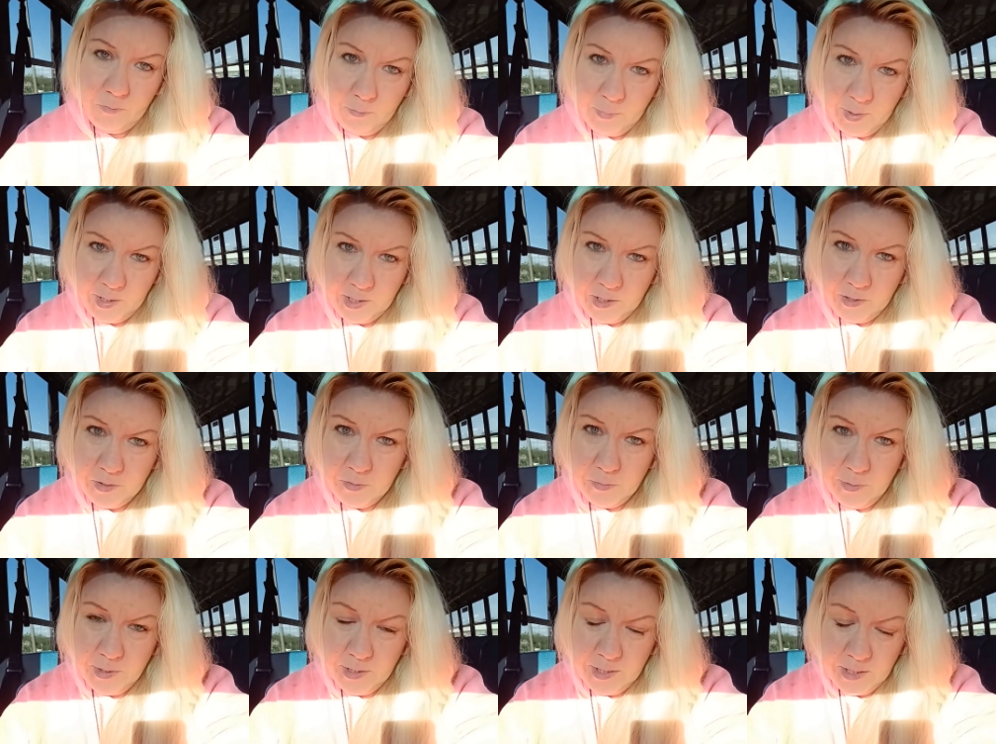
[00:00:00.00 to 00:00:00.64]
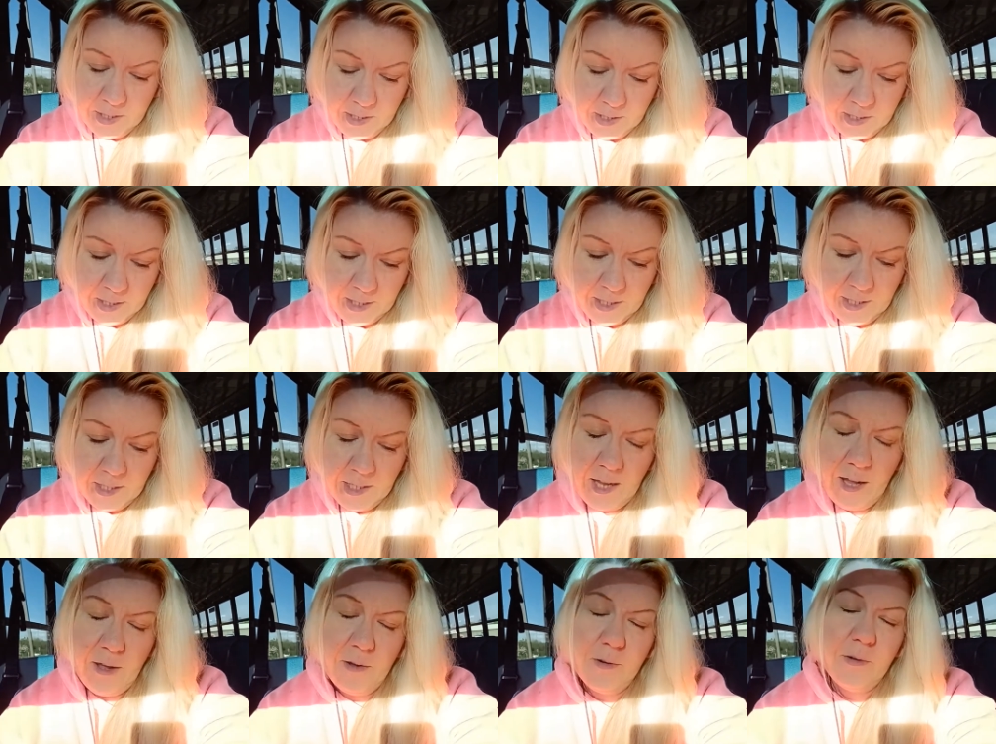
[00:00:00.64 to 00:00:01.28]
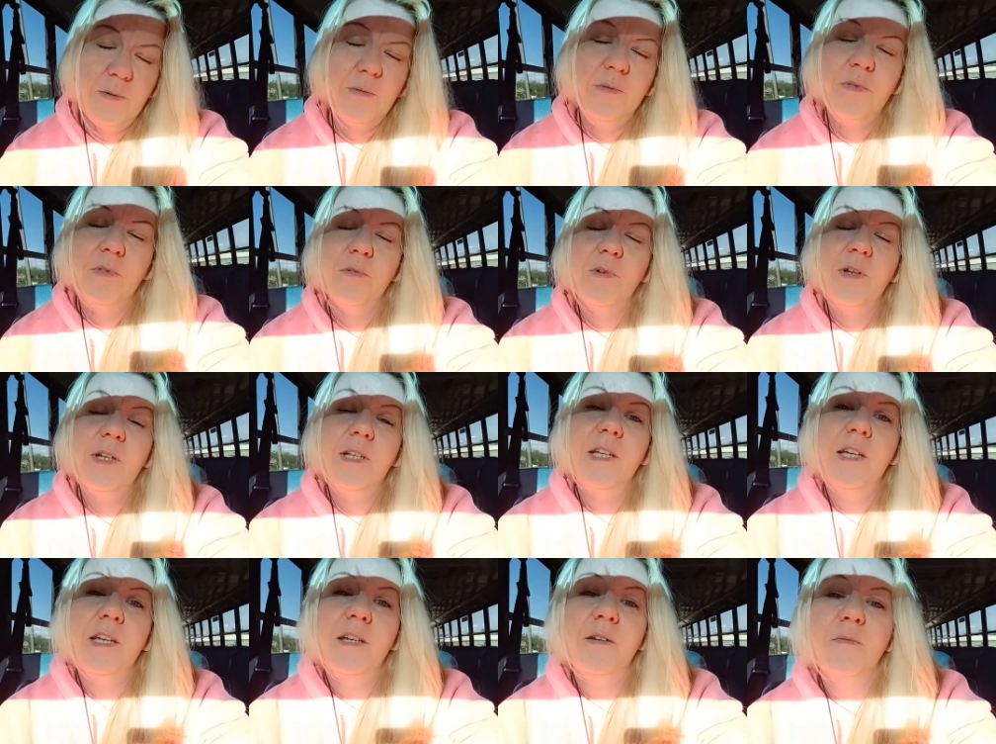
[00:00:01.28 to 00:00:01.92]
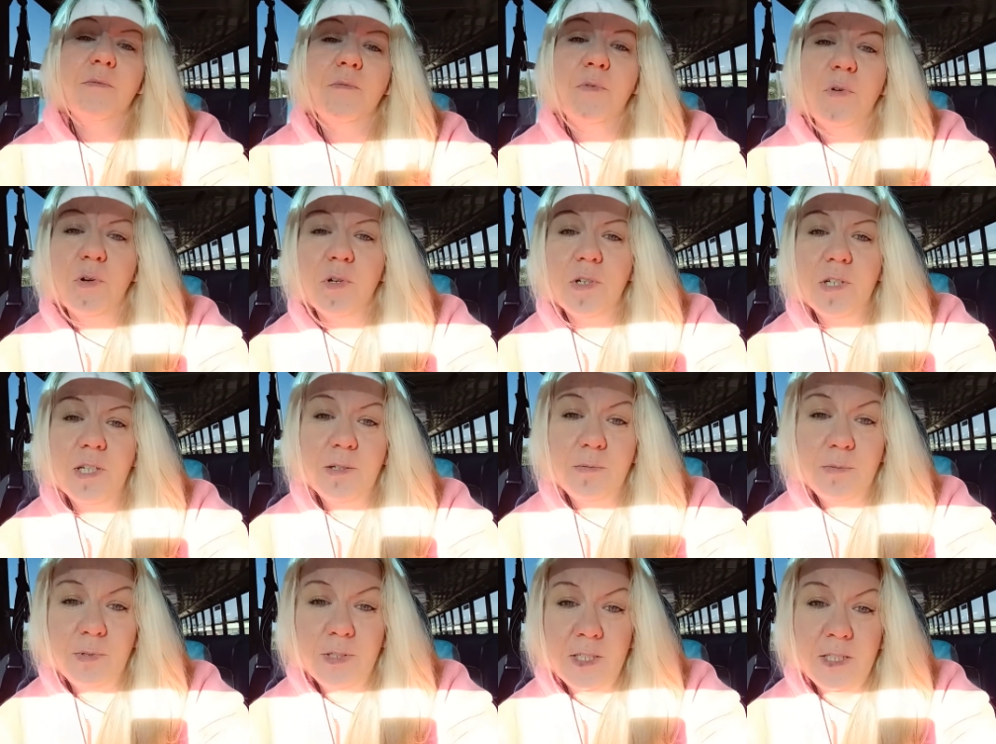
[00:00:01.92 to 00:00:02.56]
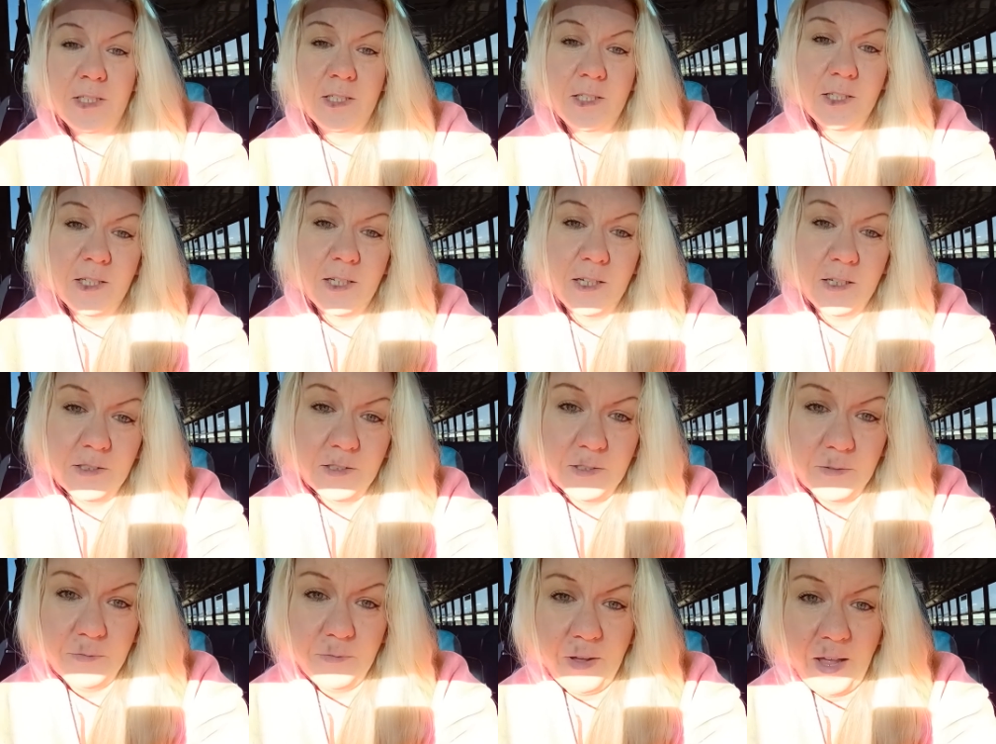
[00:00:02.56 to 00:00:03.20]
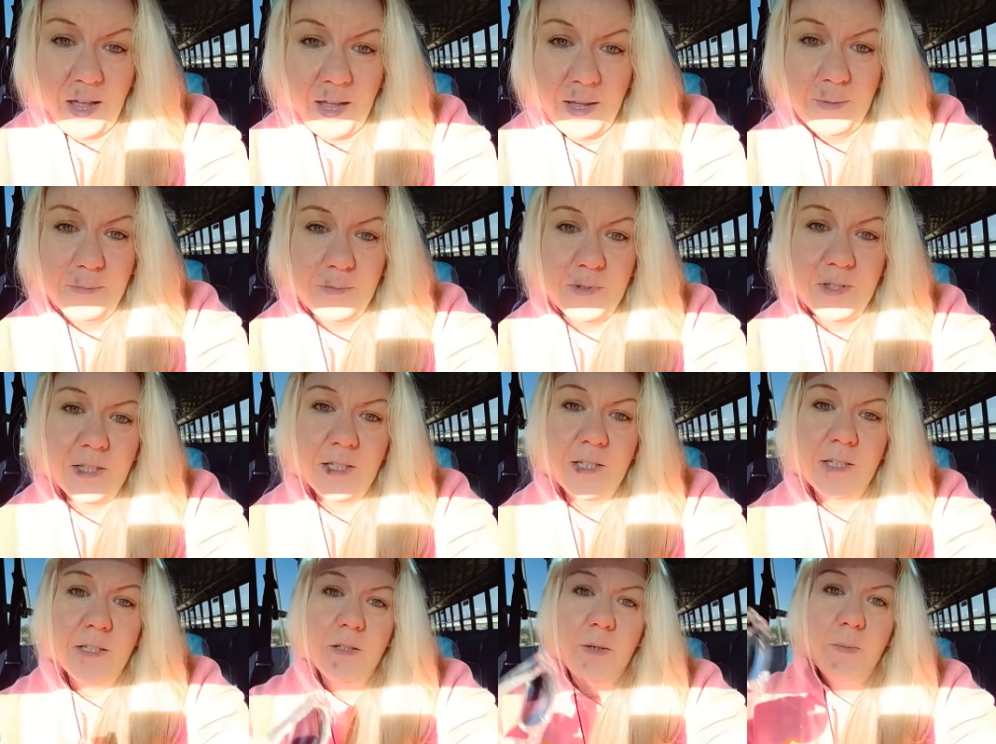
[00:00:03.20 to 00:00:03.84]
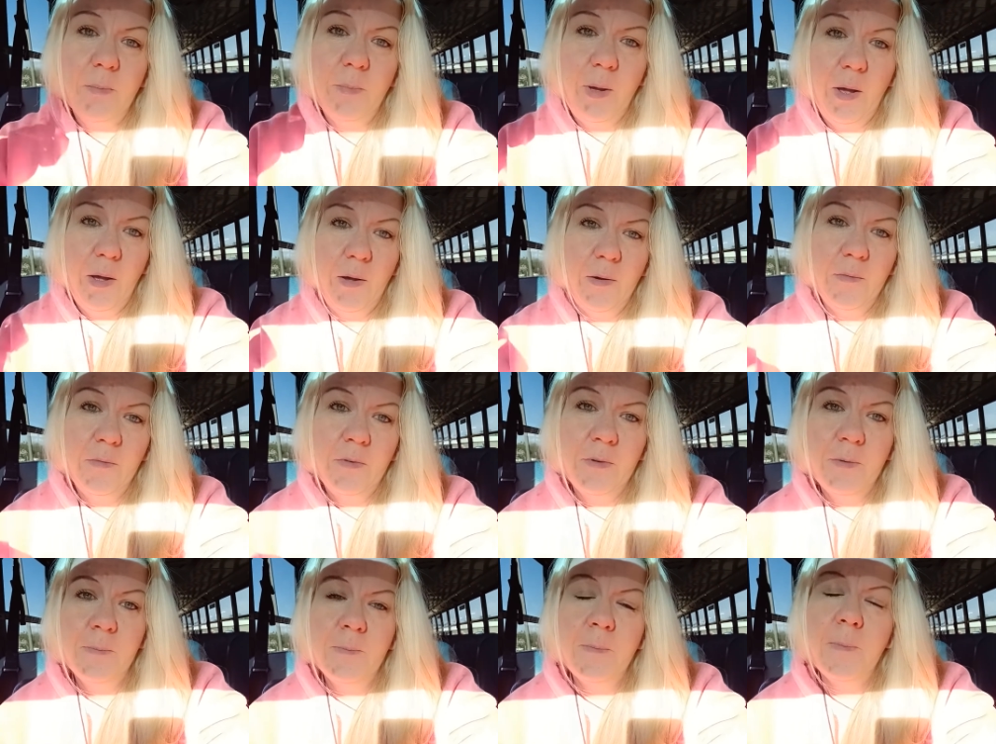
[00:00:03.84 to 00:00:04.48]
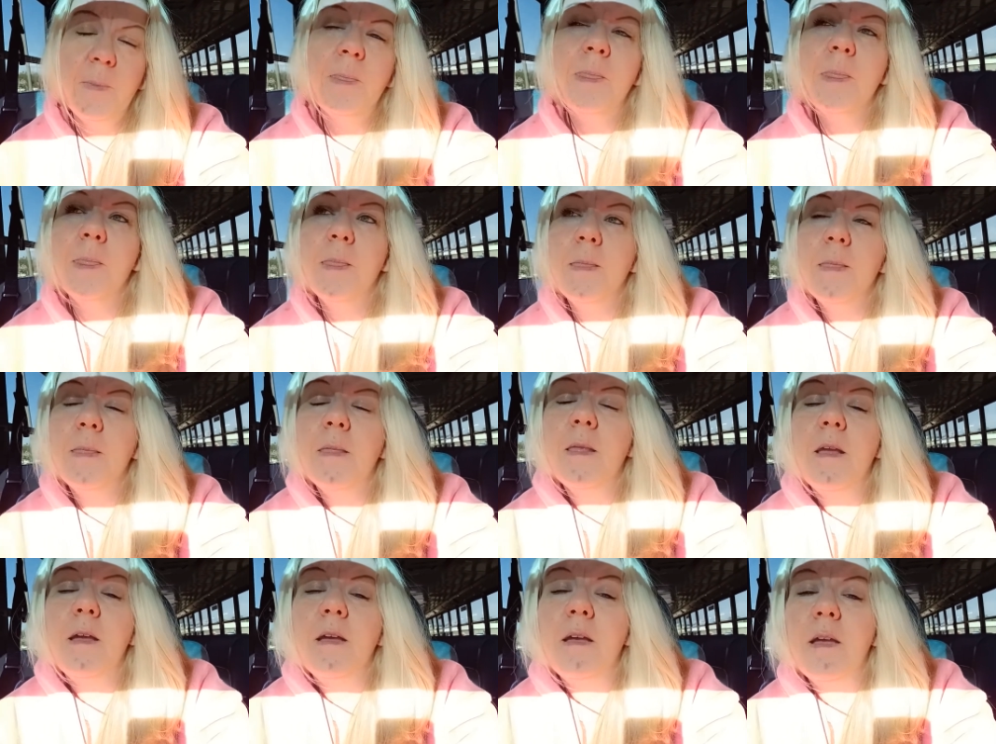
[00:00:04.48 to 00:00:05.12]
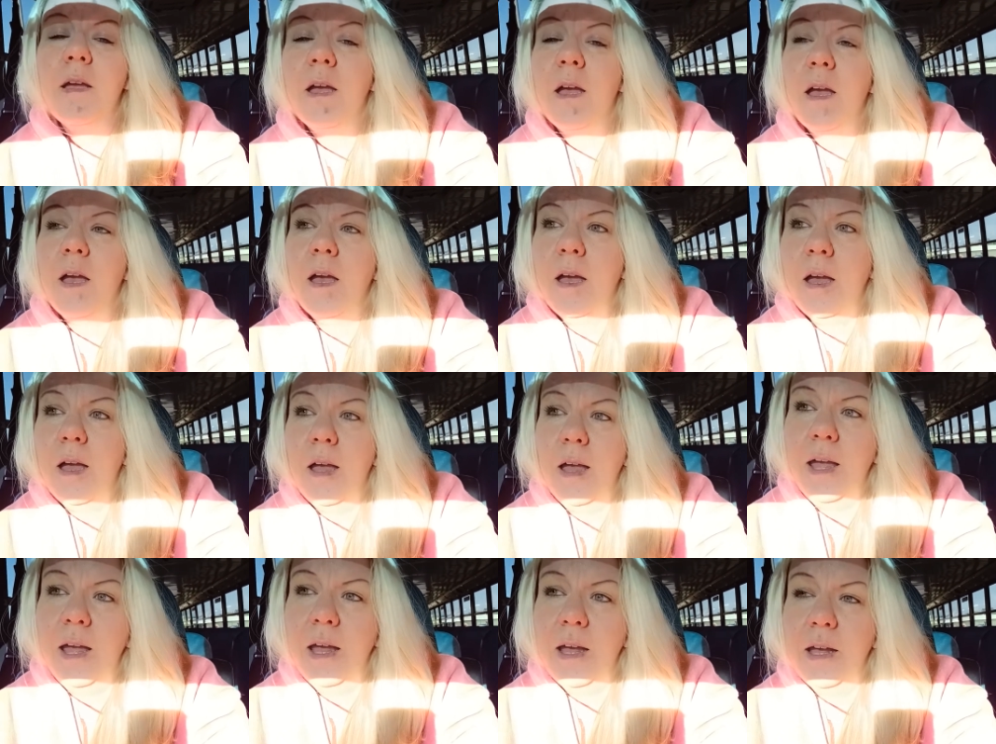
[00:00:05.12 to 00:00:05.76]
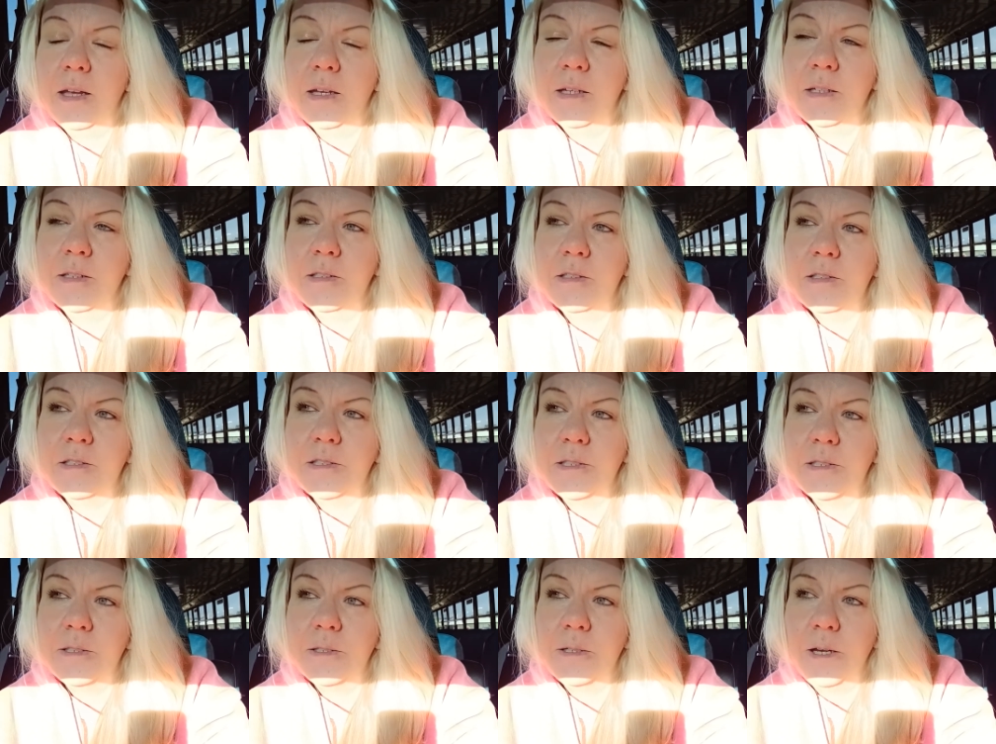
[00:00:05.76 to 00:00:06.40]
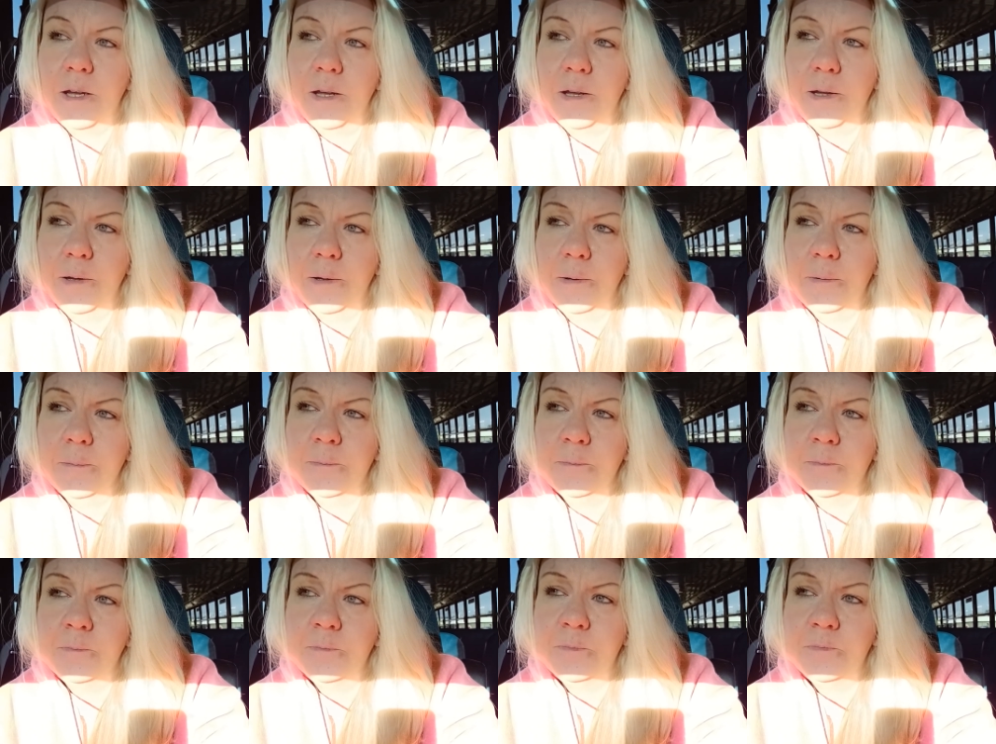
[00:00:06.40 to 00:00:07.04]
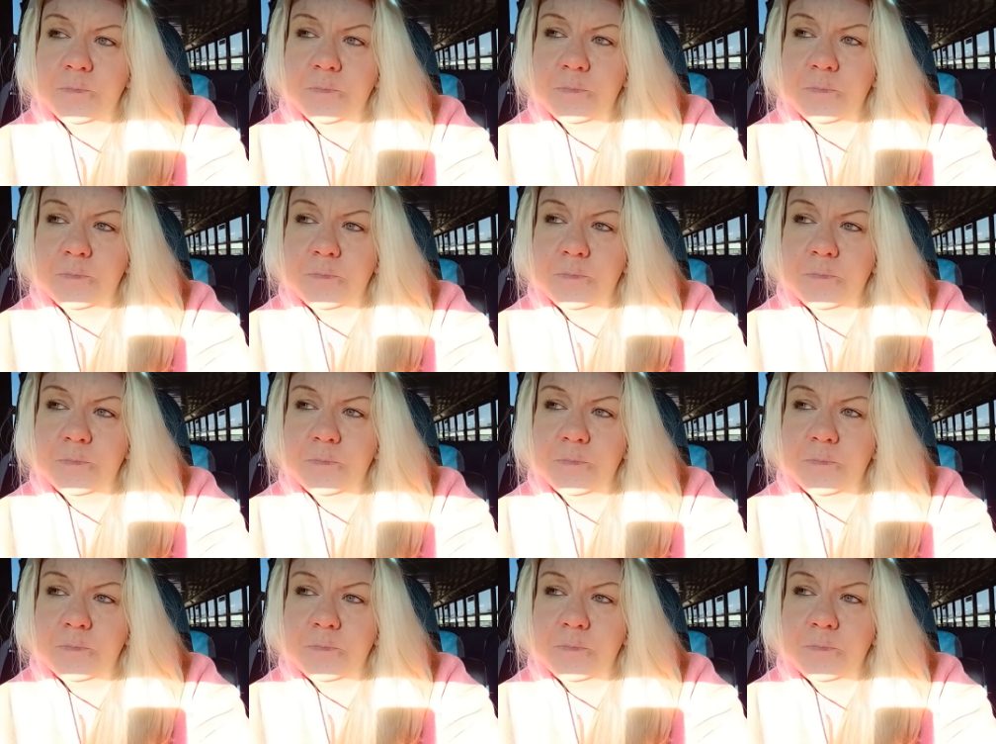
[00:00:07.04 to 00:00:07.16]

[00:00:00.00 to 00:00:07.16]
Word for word: because we need to get out of 3D and 4D. We need to get to 5D and above. And um,